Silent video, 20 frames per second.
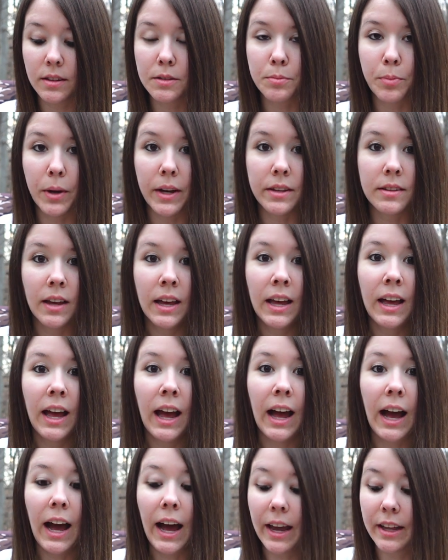these sprays.
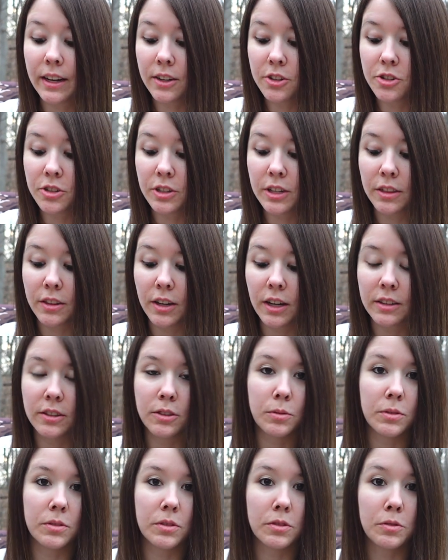I initially thought
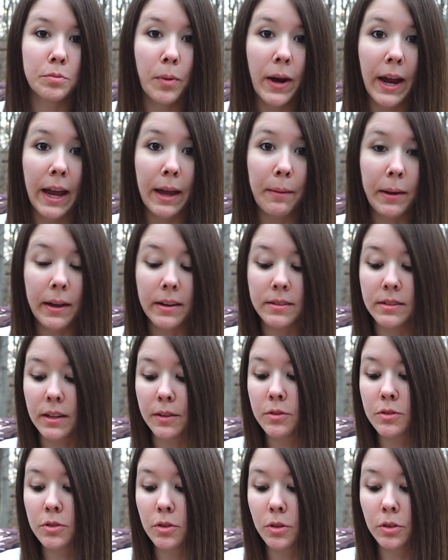this was a spray because
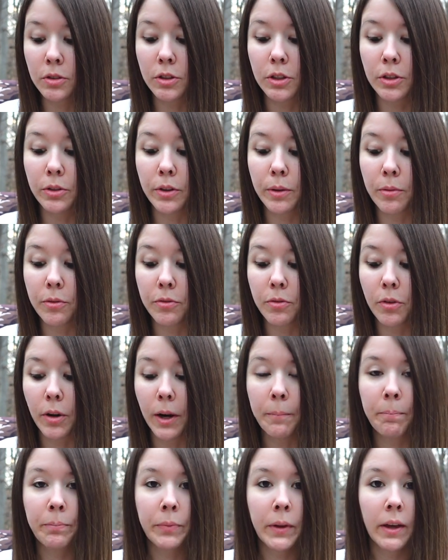I've sold Chloe
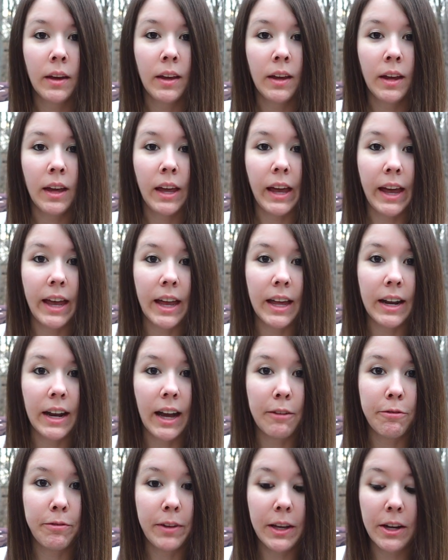before, and
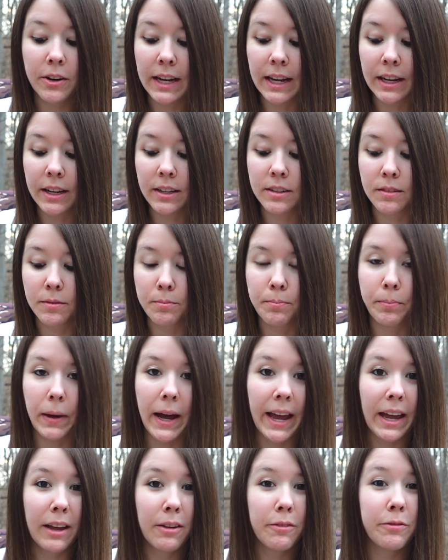I figured I could
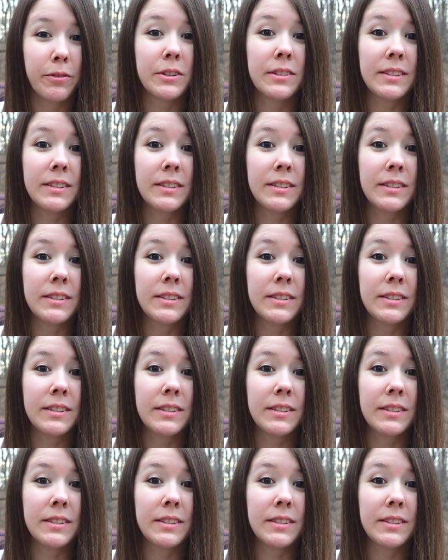buy it for